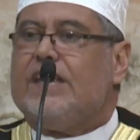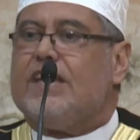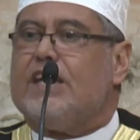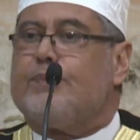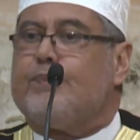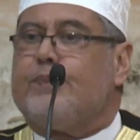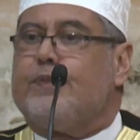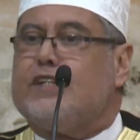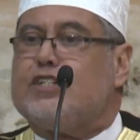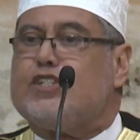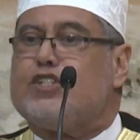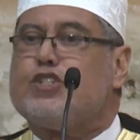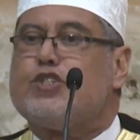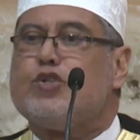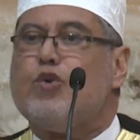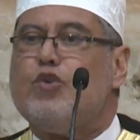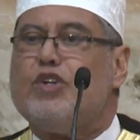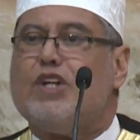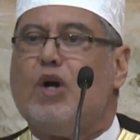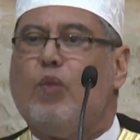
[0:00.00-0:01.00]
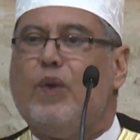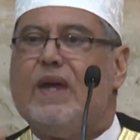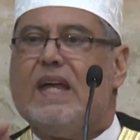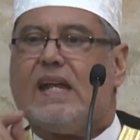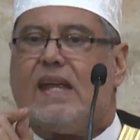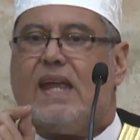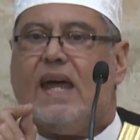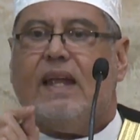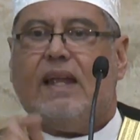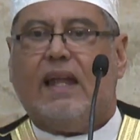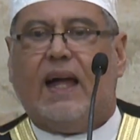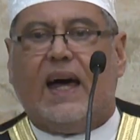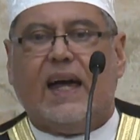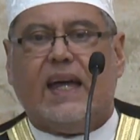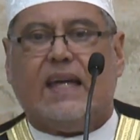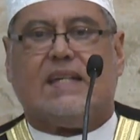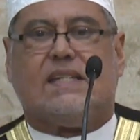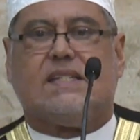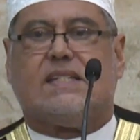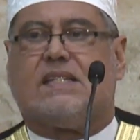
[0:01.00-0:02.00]
the sooner we
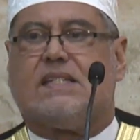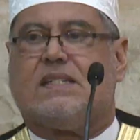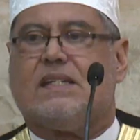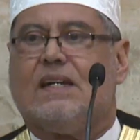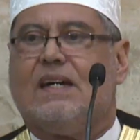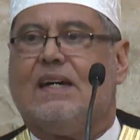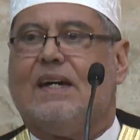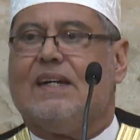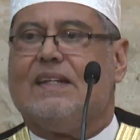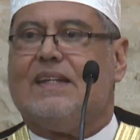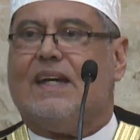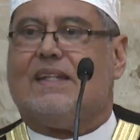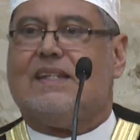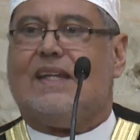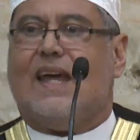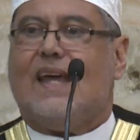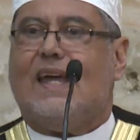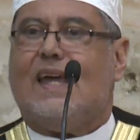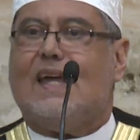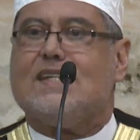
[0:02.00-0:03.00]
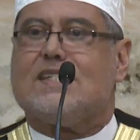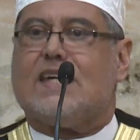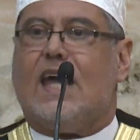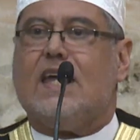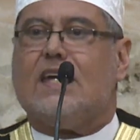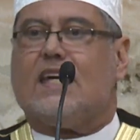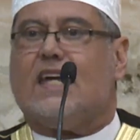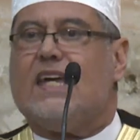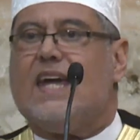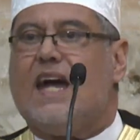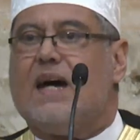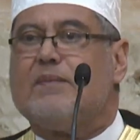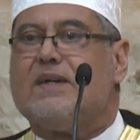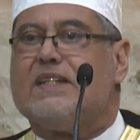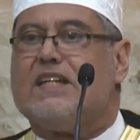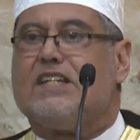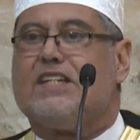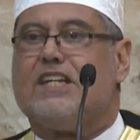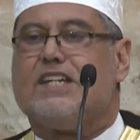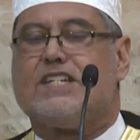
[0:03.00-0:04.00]
realize that there is a
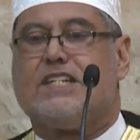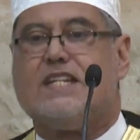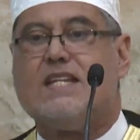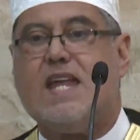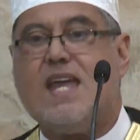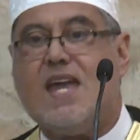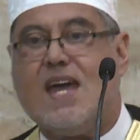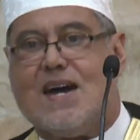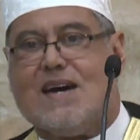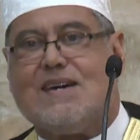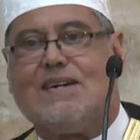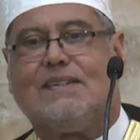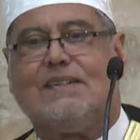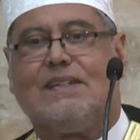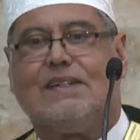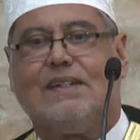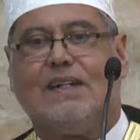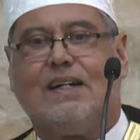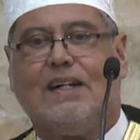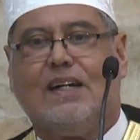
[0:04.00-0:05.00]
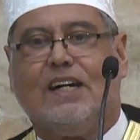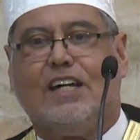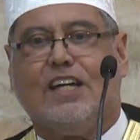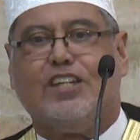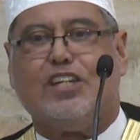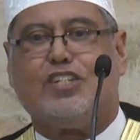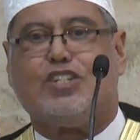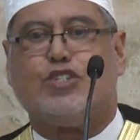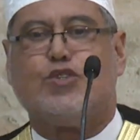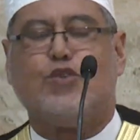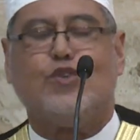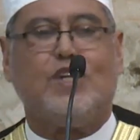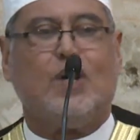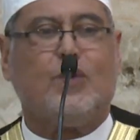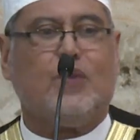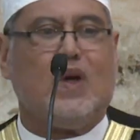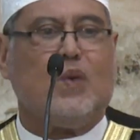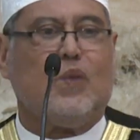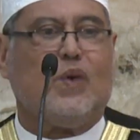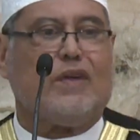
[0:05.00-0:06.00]
Qiyamah that is near, the
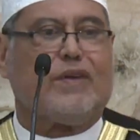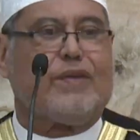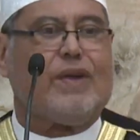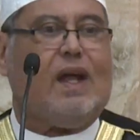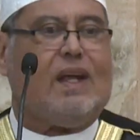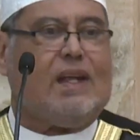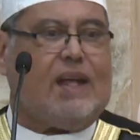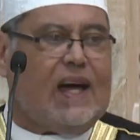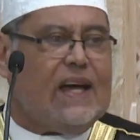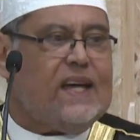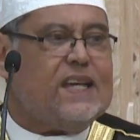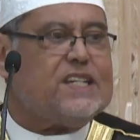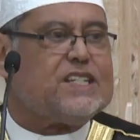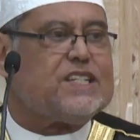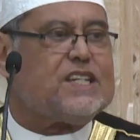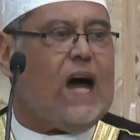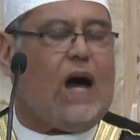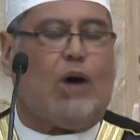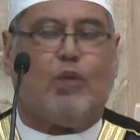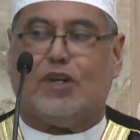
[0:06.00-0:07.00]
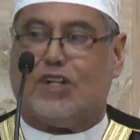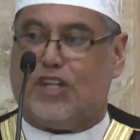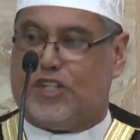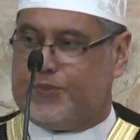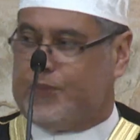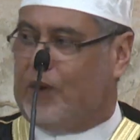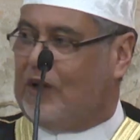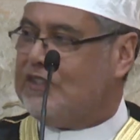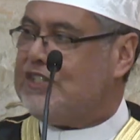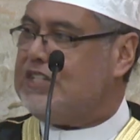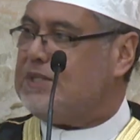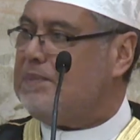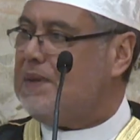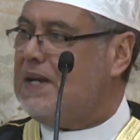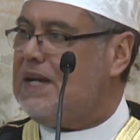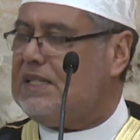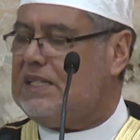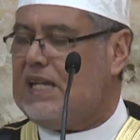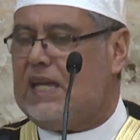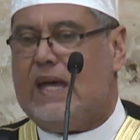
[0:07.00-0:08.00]
sooner we will realize our
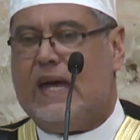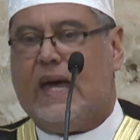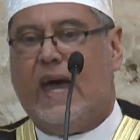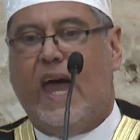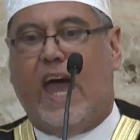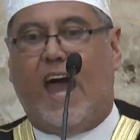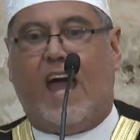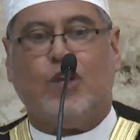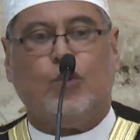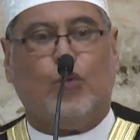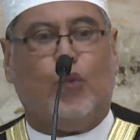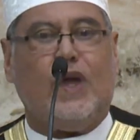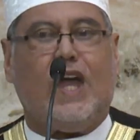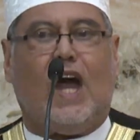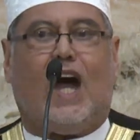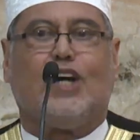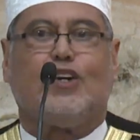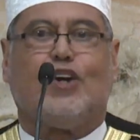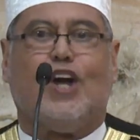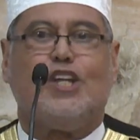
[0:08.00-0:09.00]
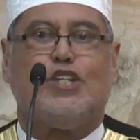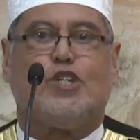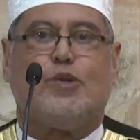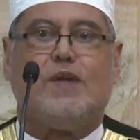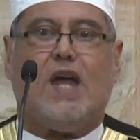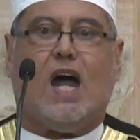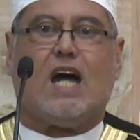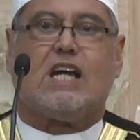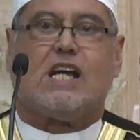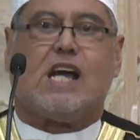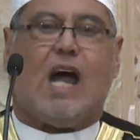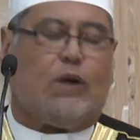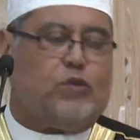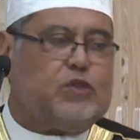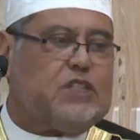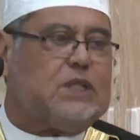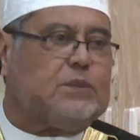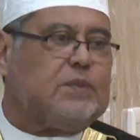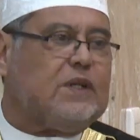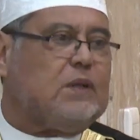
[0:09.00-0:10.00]
responsibility, and we are going to be
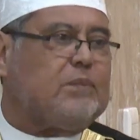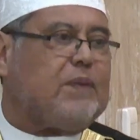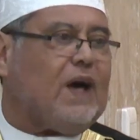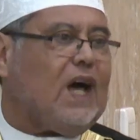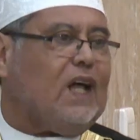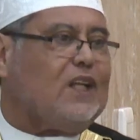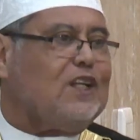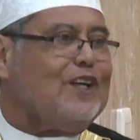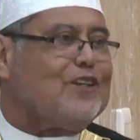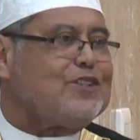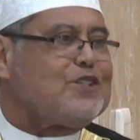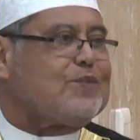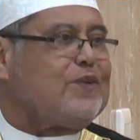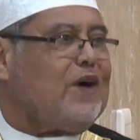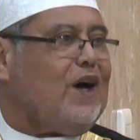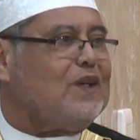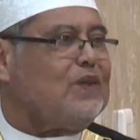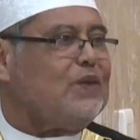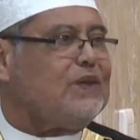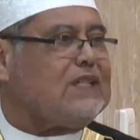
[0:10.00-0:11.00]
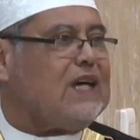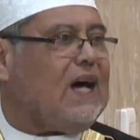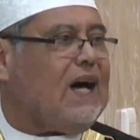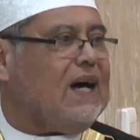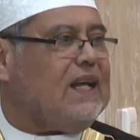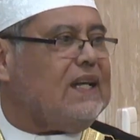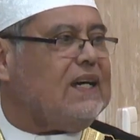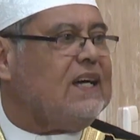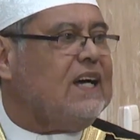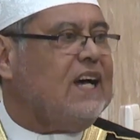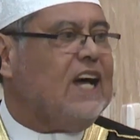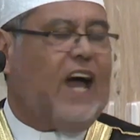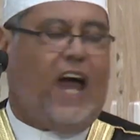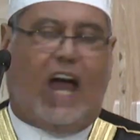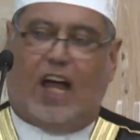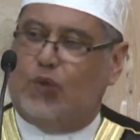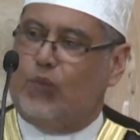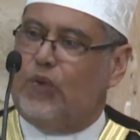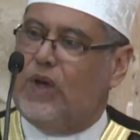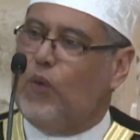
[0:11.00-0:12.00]
accountable by Allah subhanahu wa ta'ala,
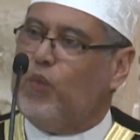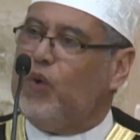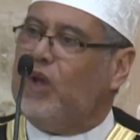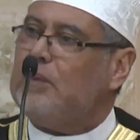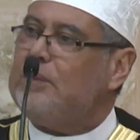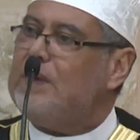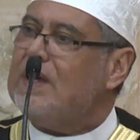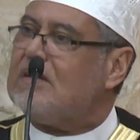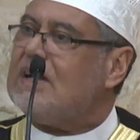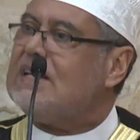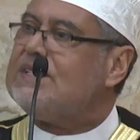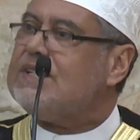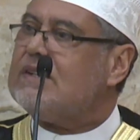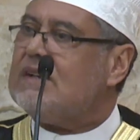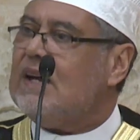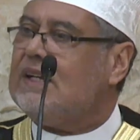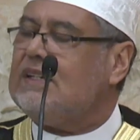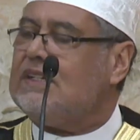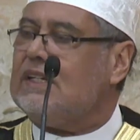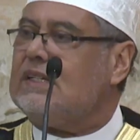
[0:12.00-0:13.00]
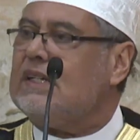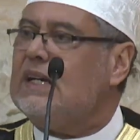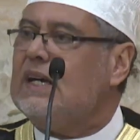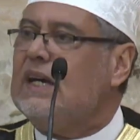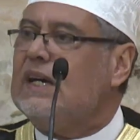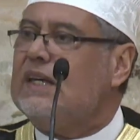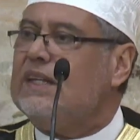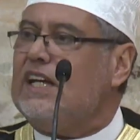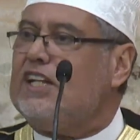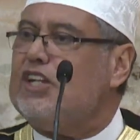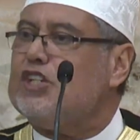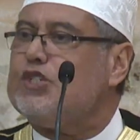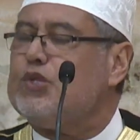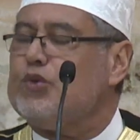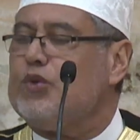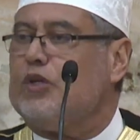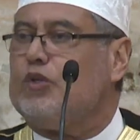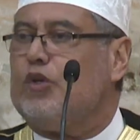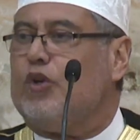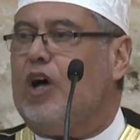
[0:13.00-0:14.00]
and we will be resurrected. That is
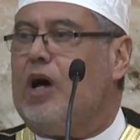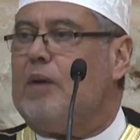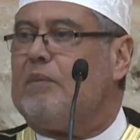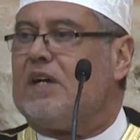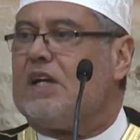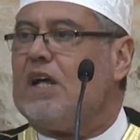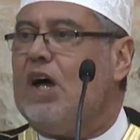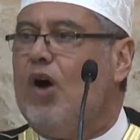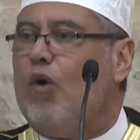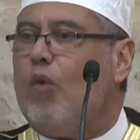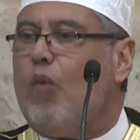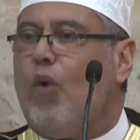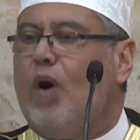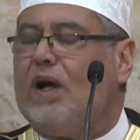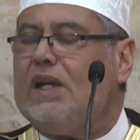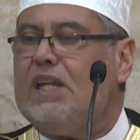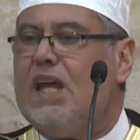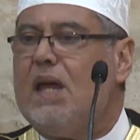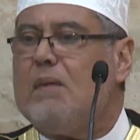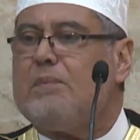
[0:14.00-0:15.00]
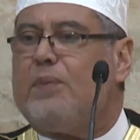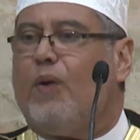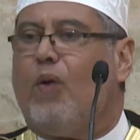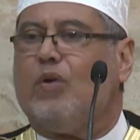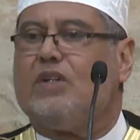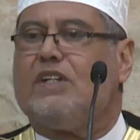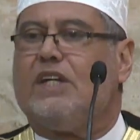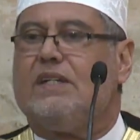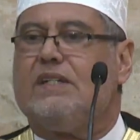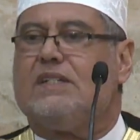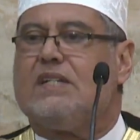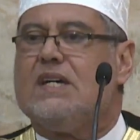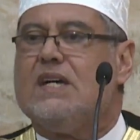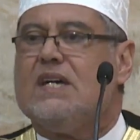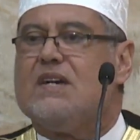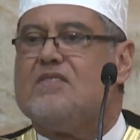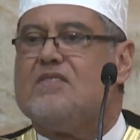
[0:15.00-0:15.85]
Surah Al-Qamar. One important,